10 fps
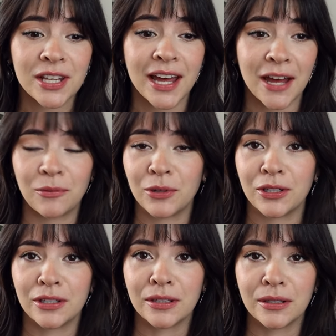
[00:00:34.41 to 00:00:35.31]
that I
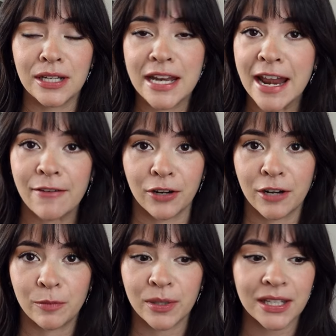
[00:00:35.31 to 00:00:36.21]
would never
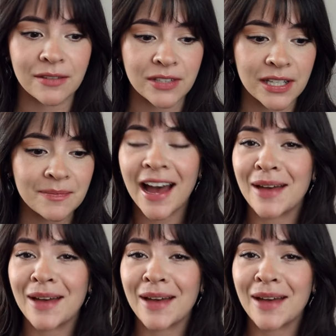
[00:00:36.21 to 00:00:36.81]
have believed it.